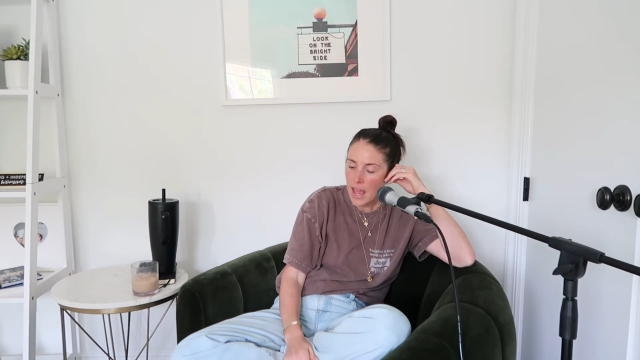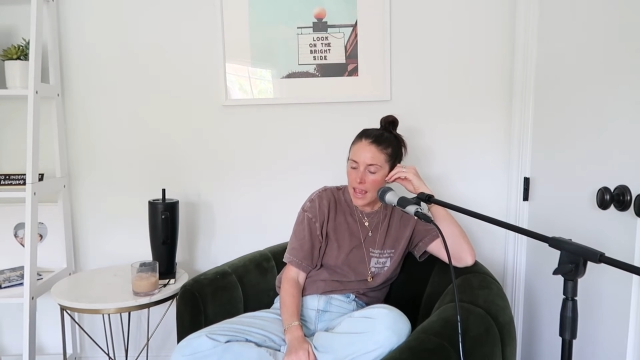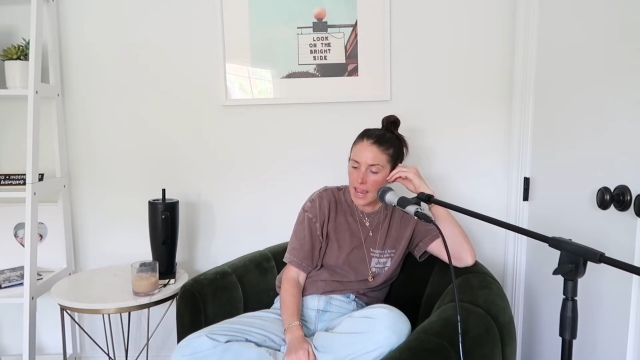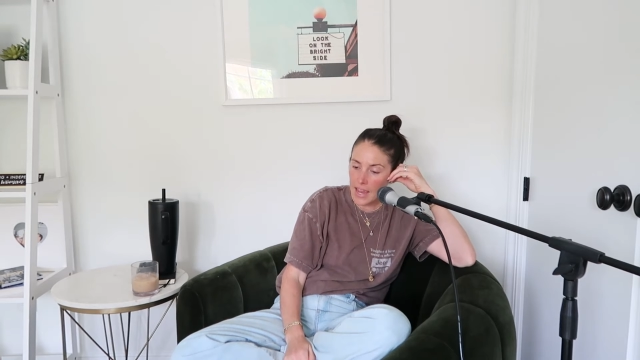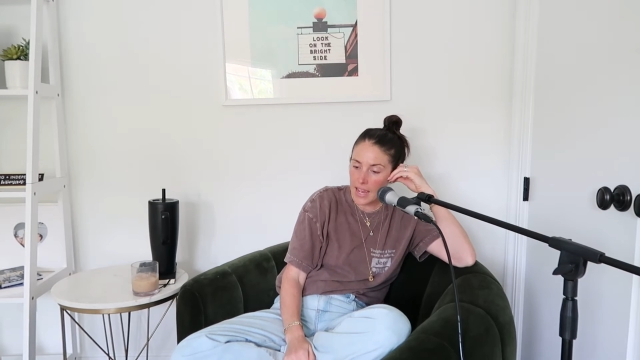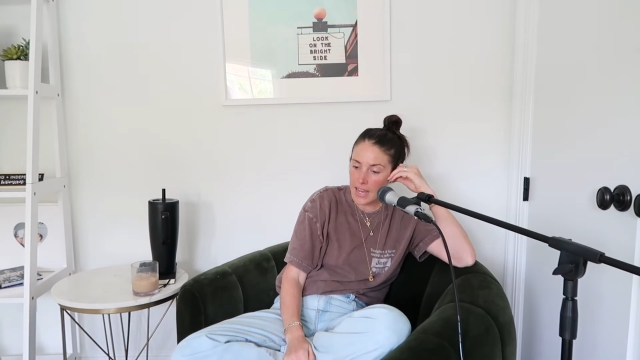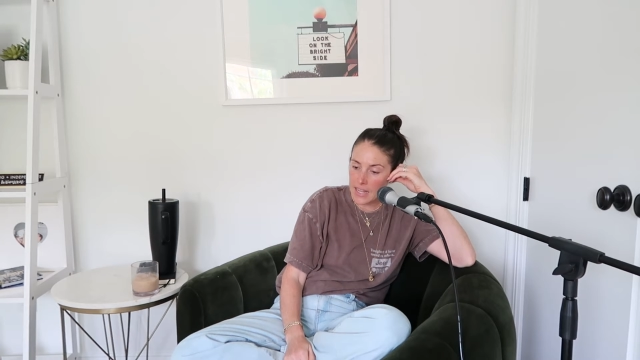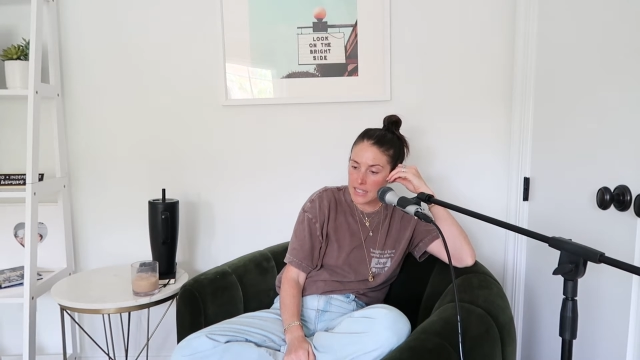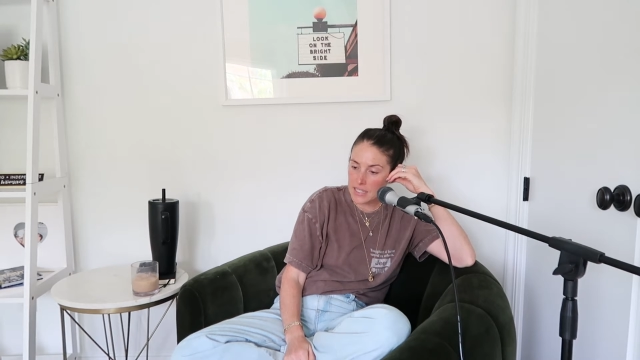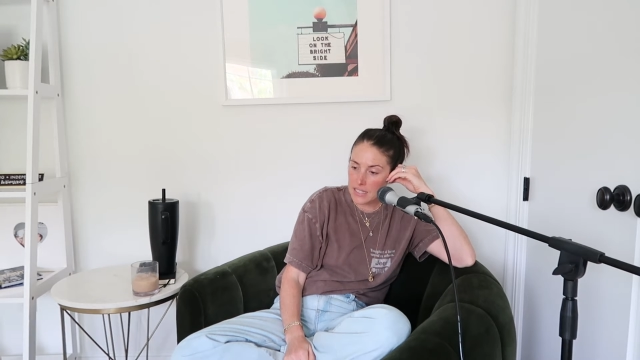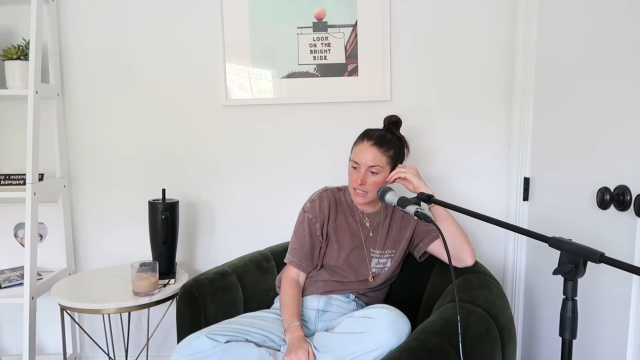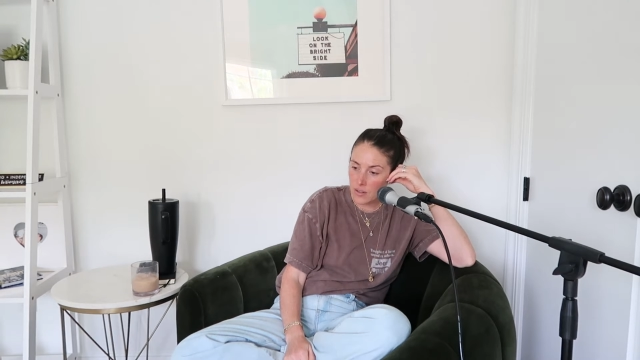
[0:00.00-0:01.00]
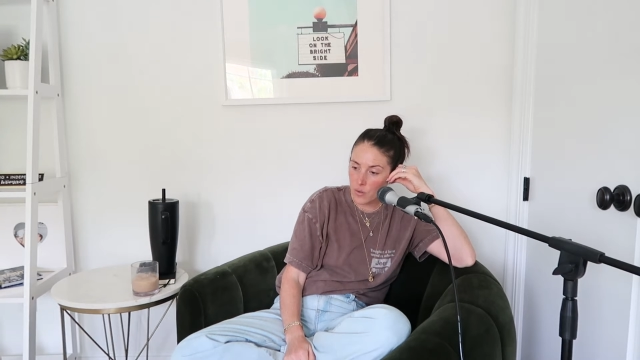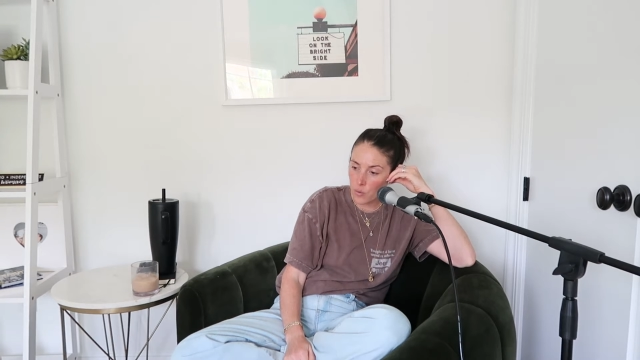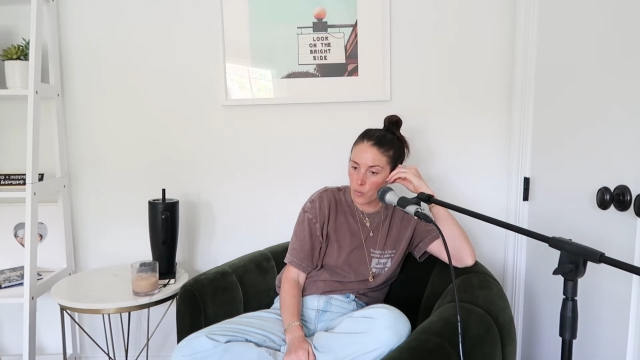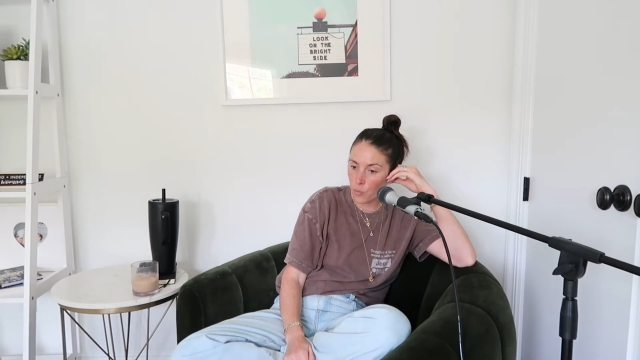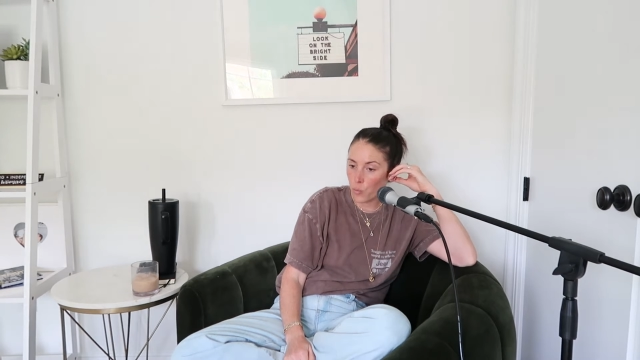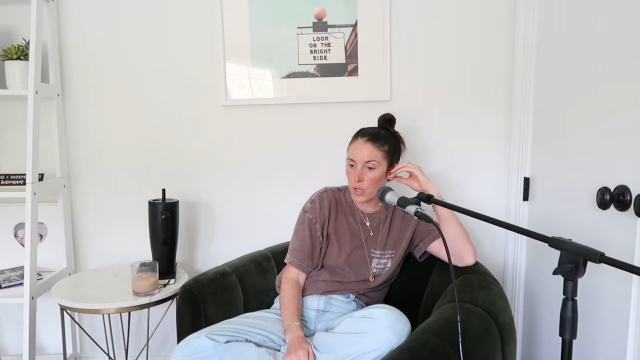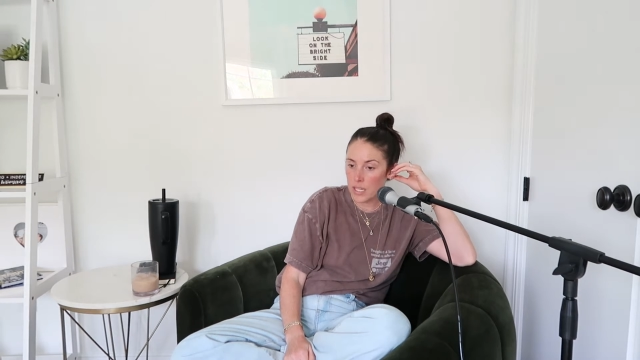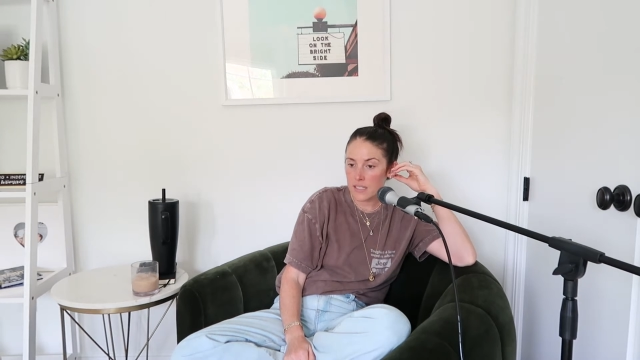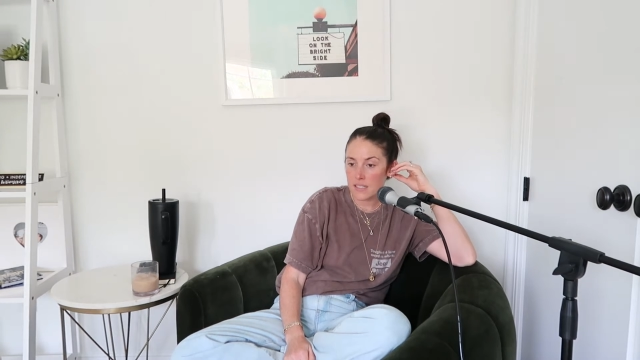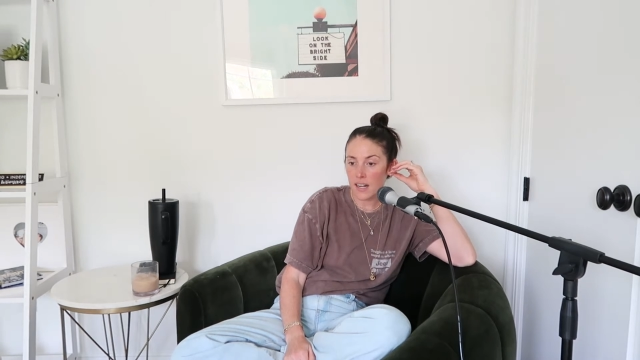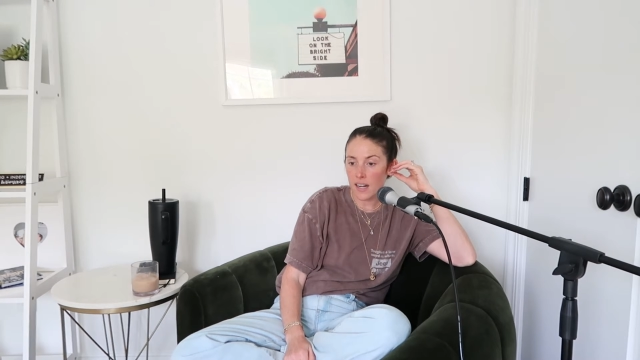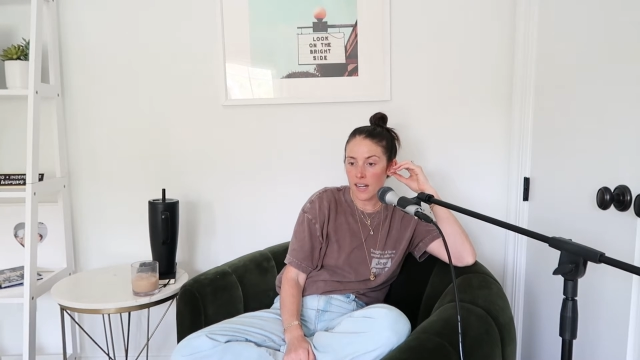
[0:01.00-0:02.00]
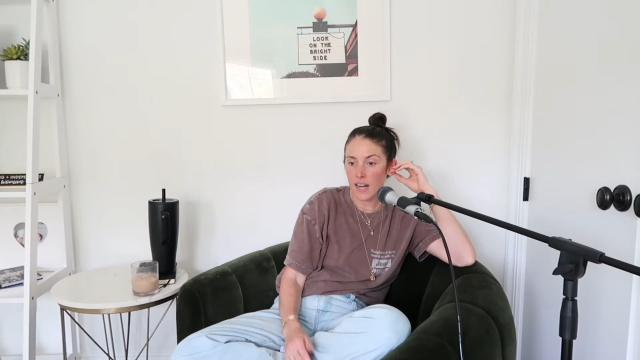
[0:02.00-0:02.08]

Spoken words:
And we decided